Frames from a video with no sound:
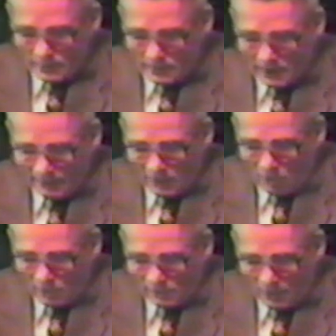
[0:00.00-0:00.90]
near the
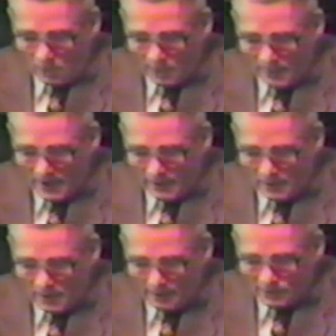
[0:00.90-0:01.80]
altar of the Lord thy
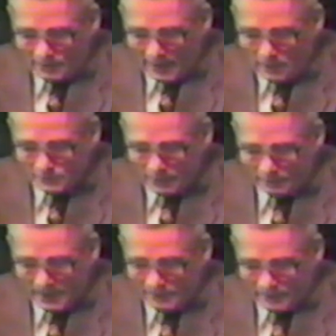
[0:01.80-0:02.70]
God, which thou
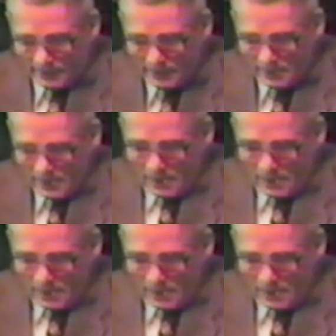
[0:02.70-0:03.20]
shalt make thee,